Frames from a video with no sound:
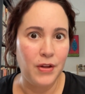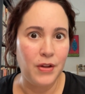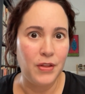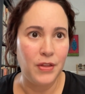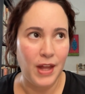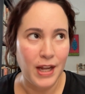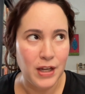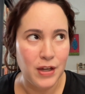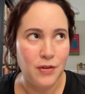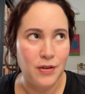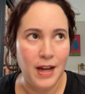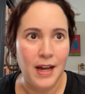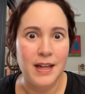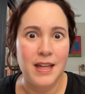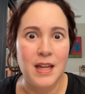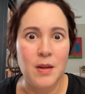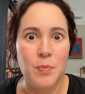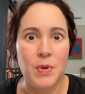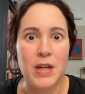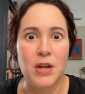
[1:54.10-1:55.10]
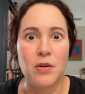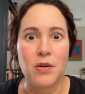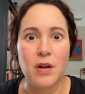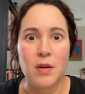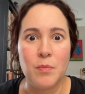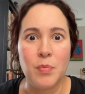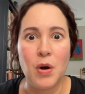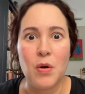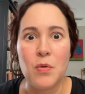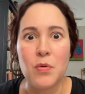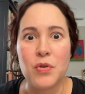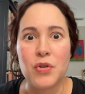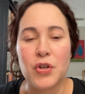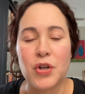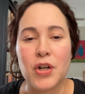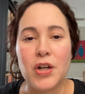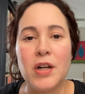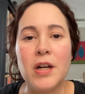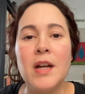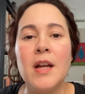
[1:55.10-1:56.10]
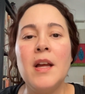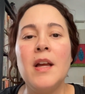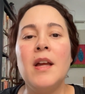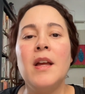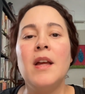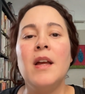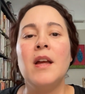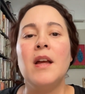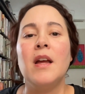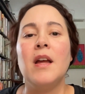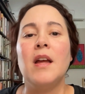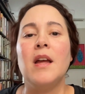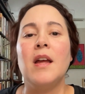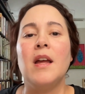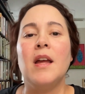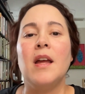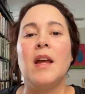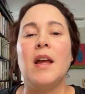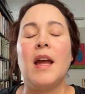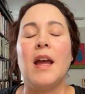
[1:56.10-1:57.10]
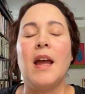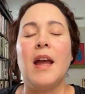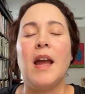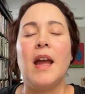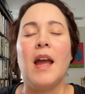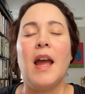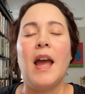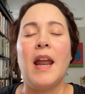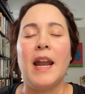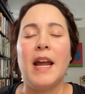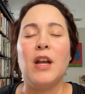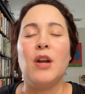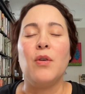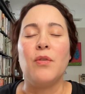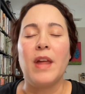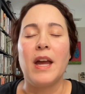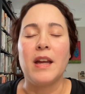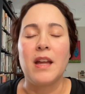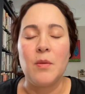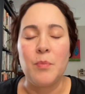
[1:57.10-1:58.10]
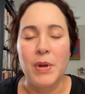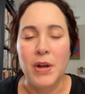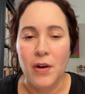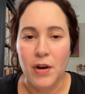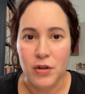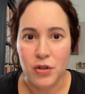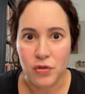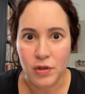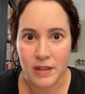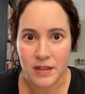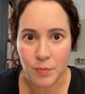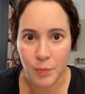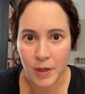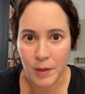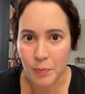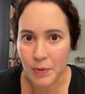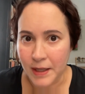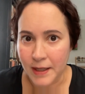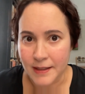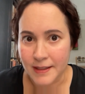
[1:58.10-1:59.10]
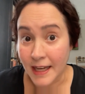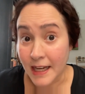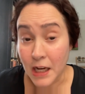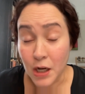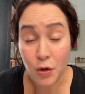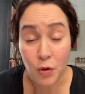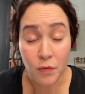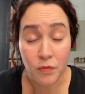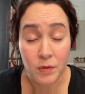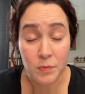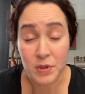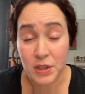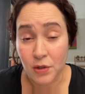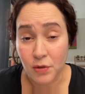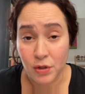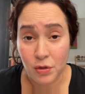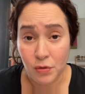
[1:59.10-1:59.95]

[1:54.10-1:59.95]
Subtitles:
then you're not keeping your composure. And I know that can be hard, trust me, because I can go from 0